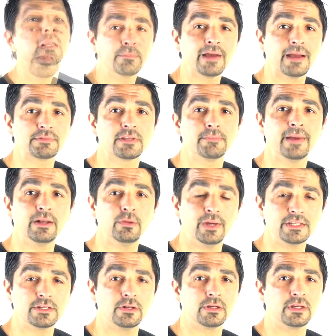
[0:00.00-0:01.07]
Perhaps a better way
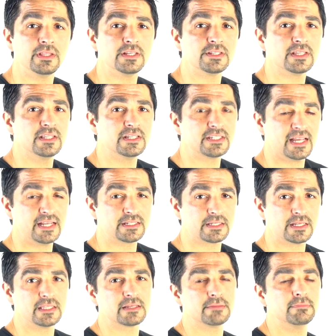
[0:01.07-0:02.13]
to look at this, and this takes
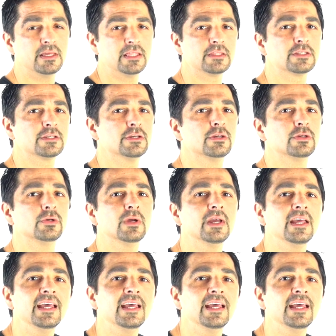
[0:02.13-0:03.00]
us into myth two,